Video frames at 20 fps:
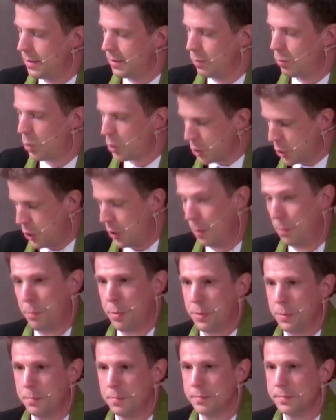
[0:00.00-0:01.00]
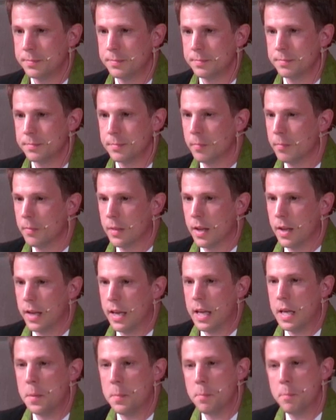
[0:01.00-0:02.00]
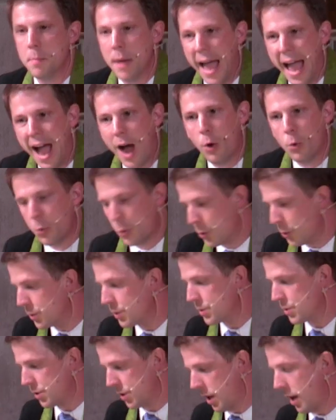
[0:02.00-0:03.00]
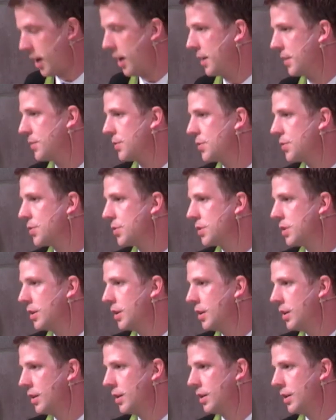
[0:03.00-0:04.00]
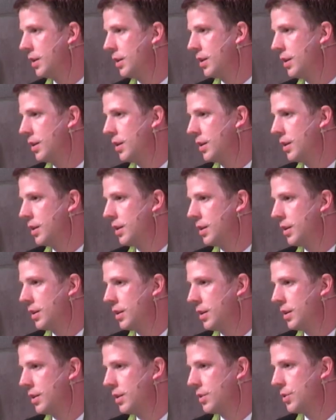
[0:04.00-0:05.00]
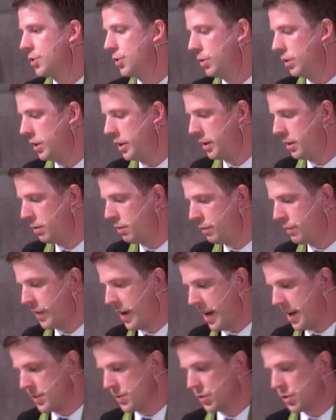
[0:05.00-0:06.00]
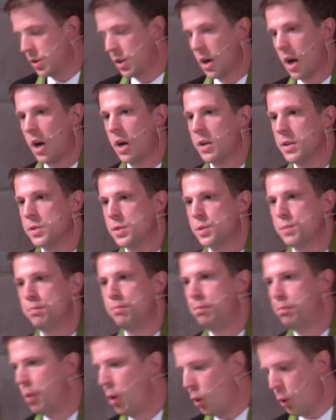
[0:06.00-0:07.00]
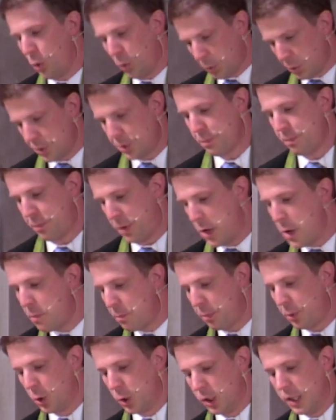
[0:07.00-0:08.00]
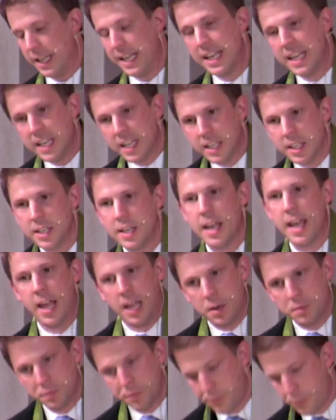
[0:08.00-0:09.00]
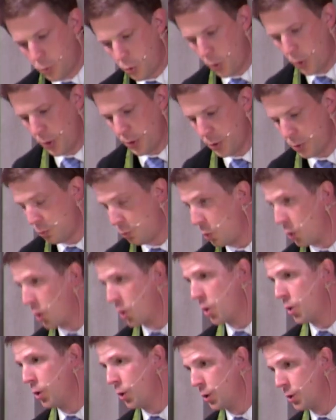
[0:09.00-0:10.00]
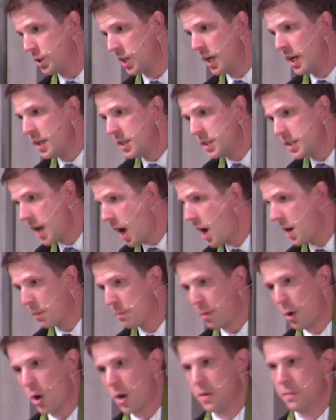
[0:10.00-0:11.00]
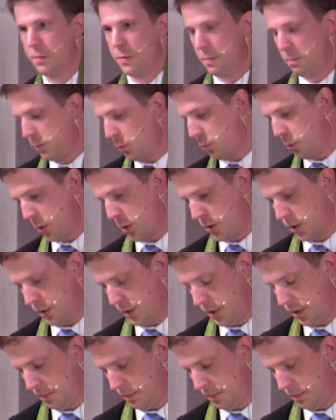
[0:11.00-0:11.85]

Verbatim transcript: Worship empowers us to live as God's bold people in and for the world, not apart from the world.